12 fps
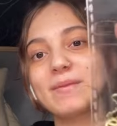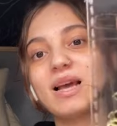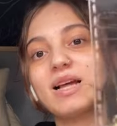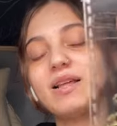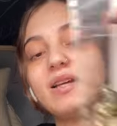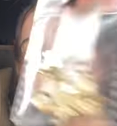I
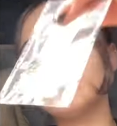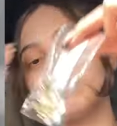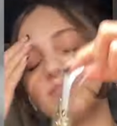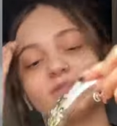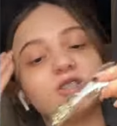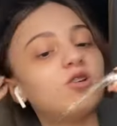like
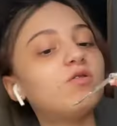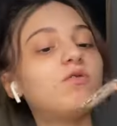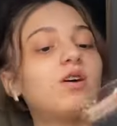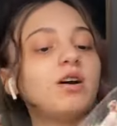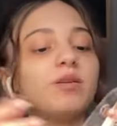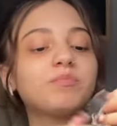them. So
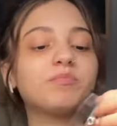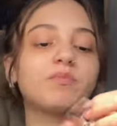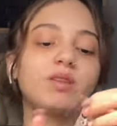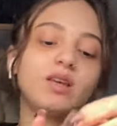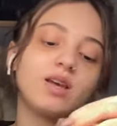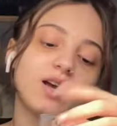far,
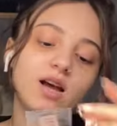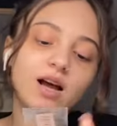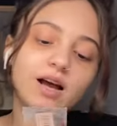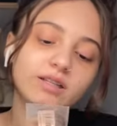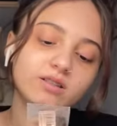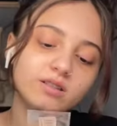
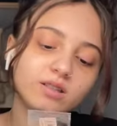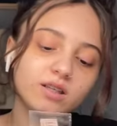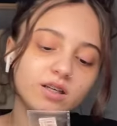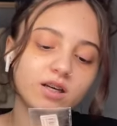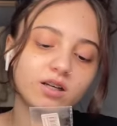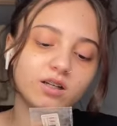I
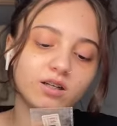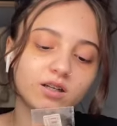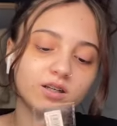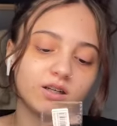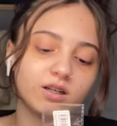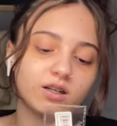see
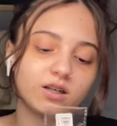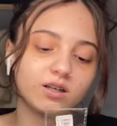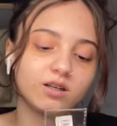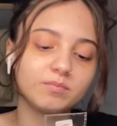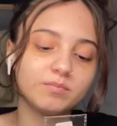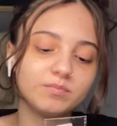a
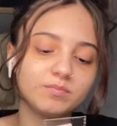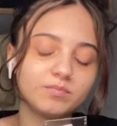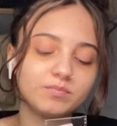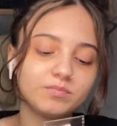um,